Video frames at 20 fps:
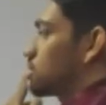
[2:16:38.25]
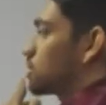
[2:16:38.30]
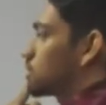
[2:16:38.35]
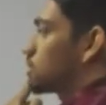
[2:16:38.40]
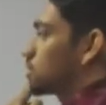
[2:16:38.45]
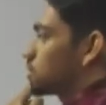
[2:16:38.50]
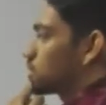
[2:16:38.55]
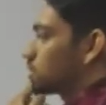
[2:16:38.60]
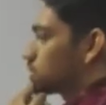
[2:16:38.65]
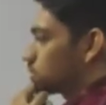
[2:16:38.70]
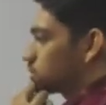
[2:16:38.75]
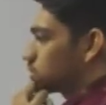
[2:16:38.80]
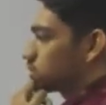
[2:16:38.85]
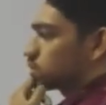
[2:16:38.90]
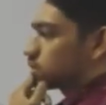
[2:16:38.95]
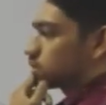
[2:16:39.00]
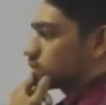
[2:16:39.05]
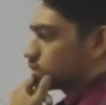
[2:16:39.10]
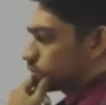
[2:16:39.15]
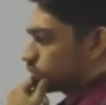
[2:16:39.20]

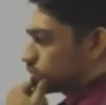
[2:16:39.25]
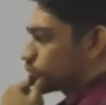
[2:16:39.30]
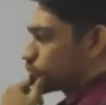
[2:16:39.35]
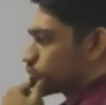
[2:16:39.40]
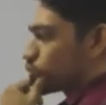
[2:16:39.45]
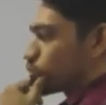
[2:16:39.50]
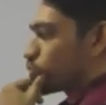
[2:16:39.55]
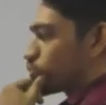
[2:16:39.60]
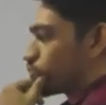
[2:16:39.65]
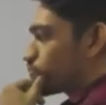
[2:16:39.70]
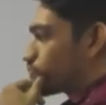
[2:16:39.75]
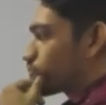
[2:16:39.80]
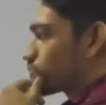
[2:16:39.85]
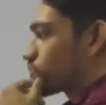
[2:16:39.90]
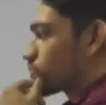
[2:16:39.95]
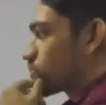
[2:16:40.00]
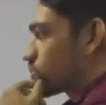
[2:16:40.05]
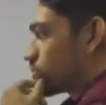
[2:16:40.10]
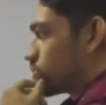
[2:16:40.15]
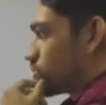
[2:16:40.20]
So
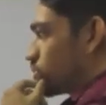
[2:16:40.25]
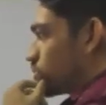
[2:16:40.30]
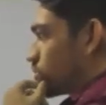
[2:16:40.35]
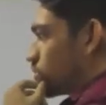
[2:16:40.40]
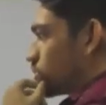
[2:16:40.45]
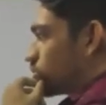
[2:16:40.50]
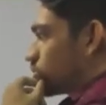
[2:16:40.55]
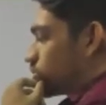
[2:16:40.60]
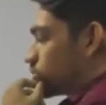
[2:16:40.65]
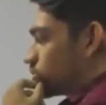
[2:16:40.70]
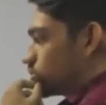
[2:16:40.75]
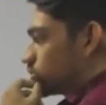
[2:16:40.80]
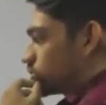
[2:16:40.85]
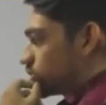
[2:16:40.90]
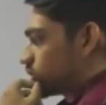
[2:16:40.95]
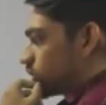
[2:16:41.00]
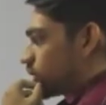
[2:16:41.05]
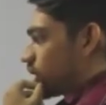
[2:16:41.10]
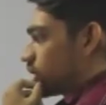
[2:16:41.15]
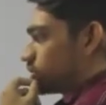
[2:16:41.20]

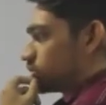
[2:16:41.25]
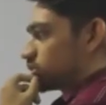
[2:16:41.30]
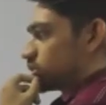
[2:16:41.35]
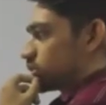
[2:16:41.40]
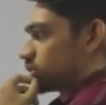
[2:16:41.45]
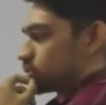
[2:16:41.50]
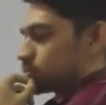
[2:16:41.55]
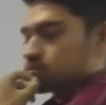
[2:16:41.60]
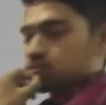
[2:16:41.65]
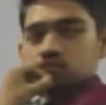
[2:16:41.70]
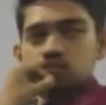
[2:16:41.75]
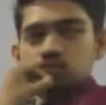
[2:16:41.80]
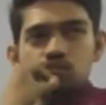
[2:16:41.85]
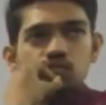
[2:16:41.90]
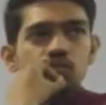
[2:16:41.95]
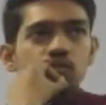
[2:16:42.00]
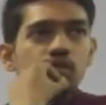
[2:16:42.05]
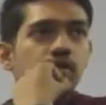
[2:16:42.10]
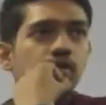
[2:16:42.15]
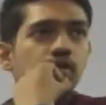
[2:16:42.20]
this is the diversity,
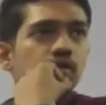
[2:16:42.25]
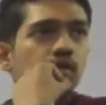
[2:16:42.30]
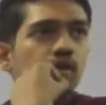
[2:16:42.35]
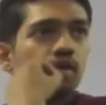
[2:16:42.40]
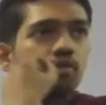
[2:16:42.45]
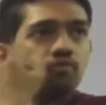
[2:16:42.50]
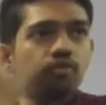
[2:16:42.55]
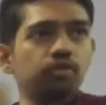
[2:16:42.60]
right?